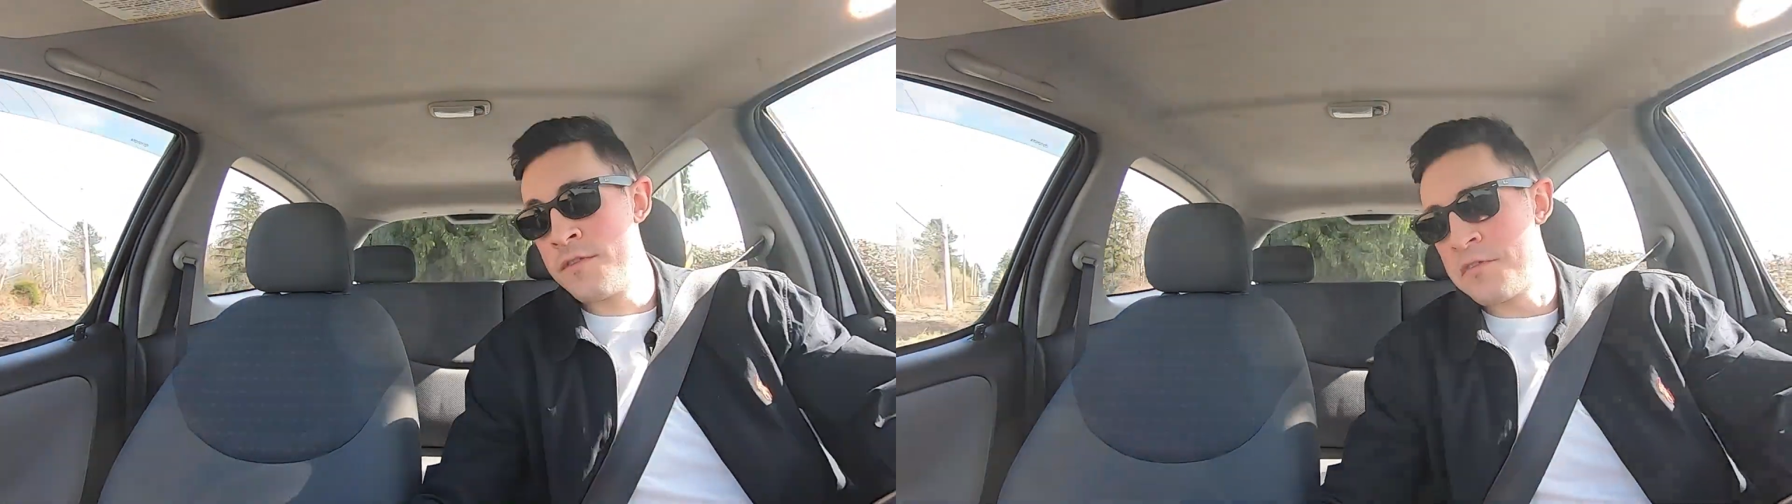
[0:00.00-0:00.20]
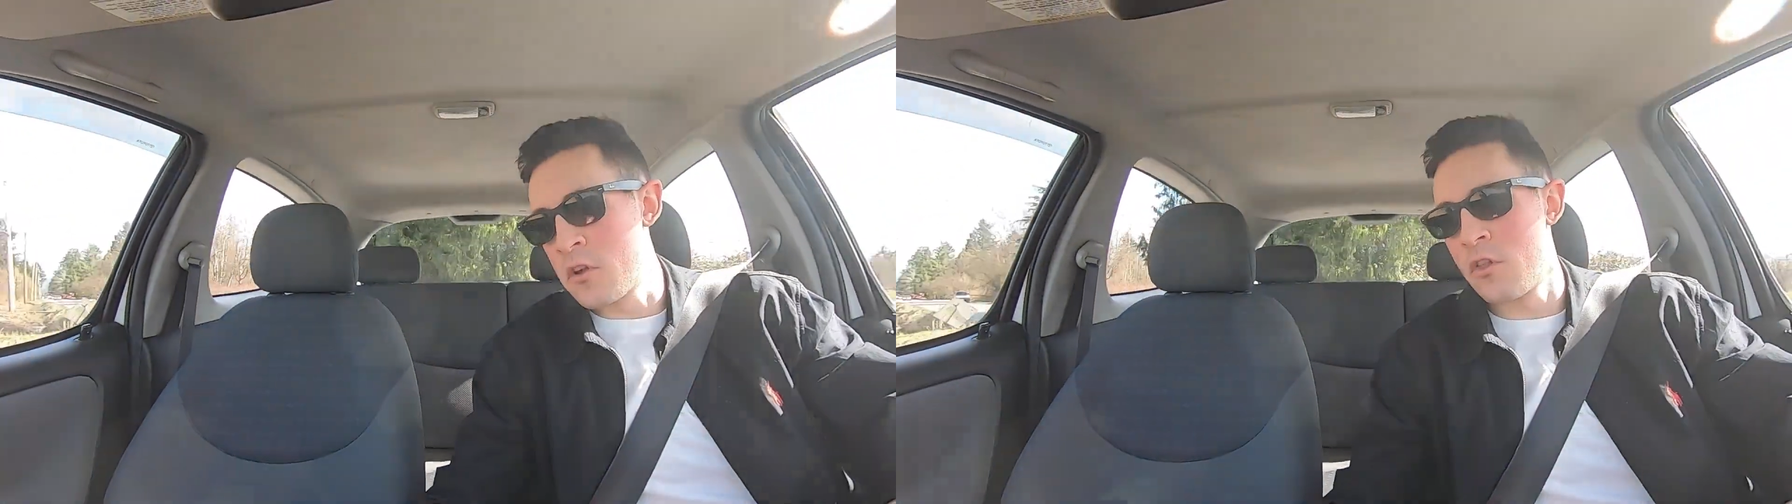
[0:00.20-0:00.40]

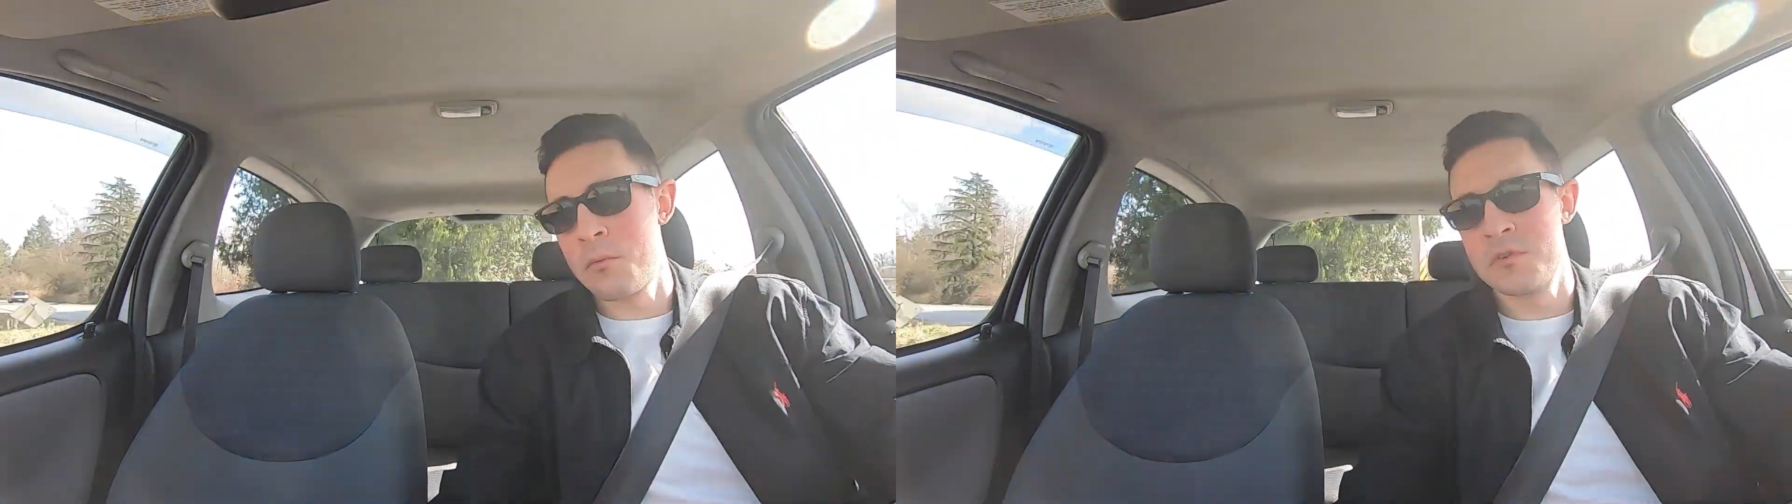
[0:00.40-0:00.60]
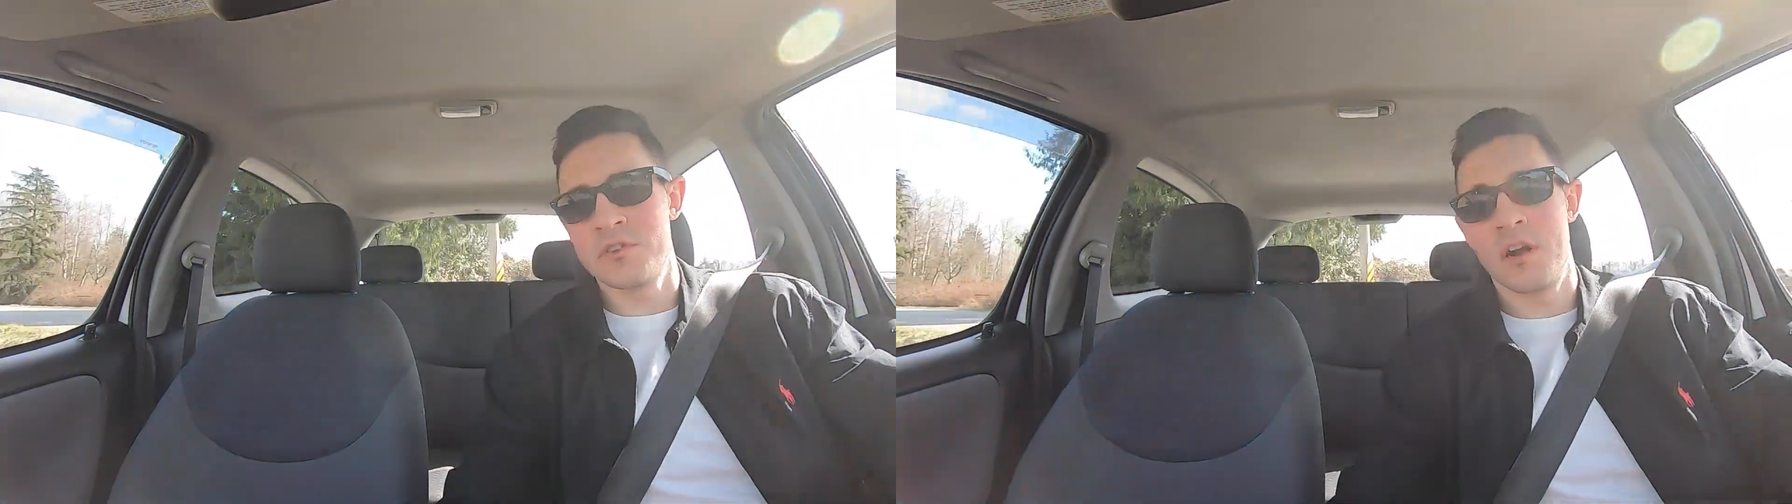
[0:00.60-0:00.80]
50
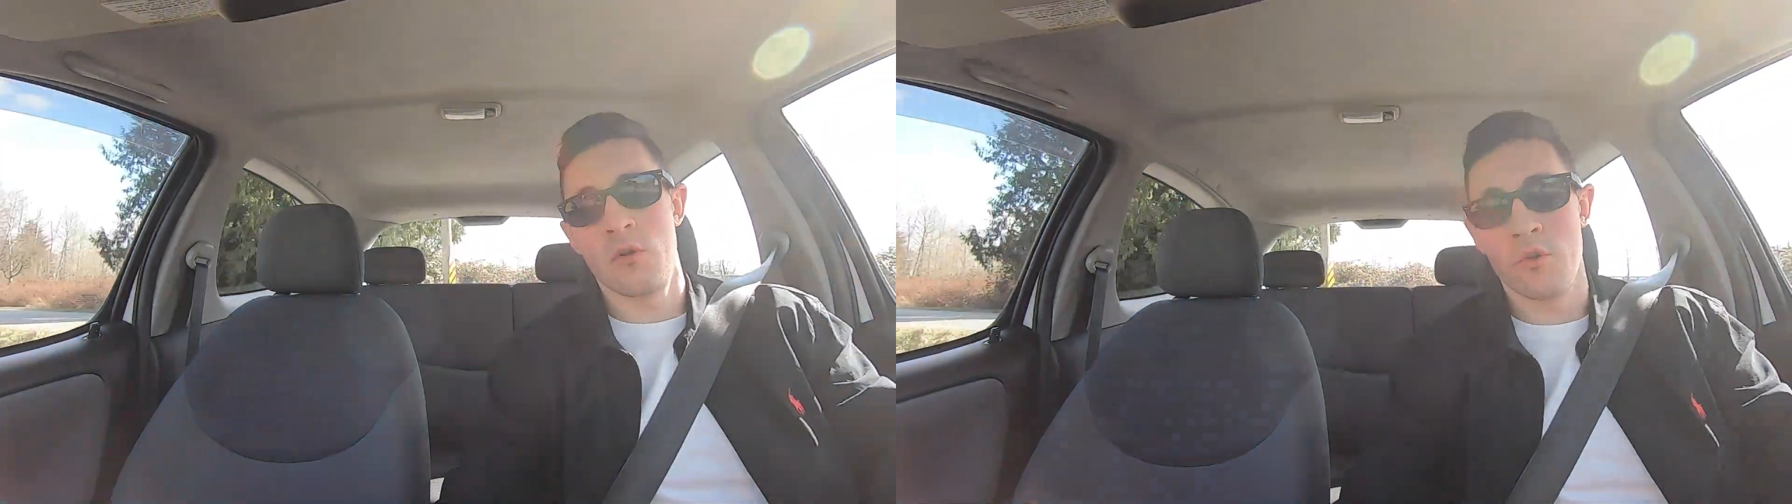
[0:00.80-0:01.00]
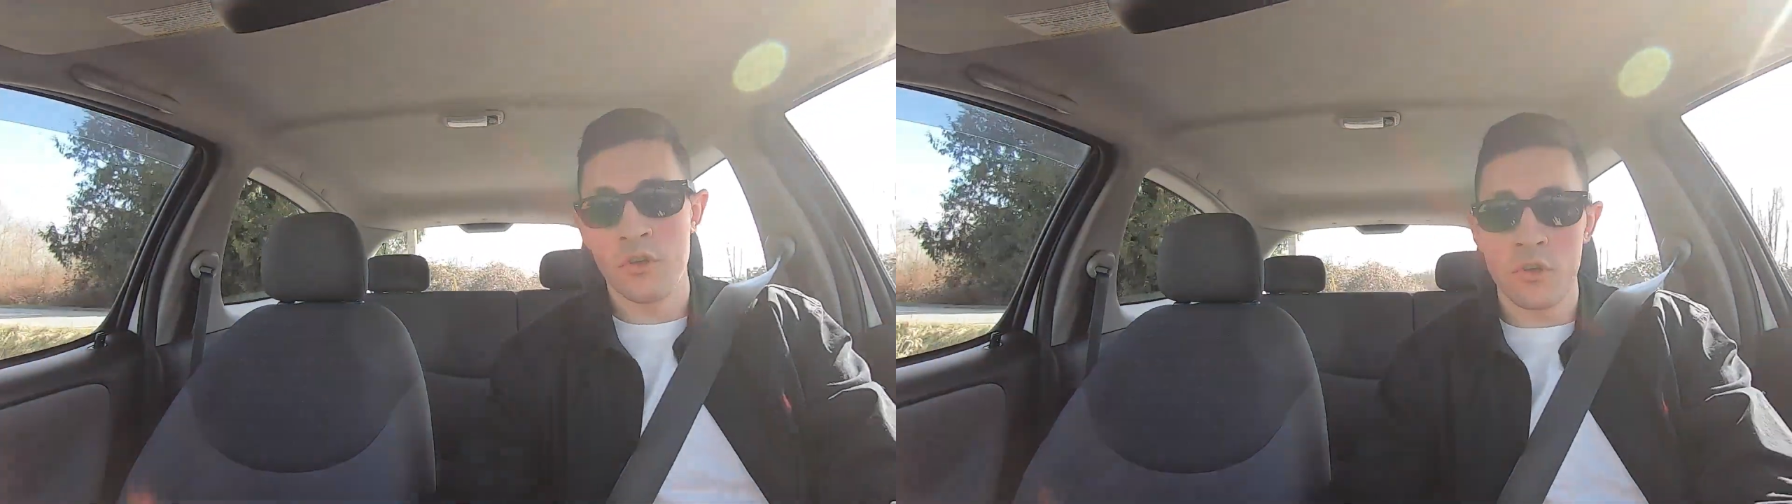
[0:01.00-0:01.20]
kilometers an hour, or you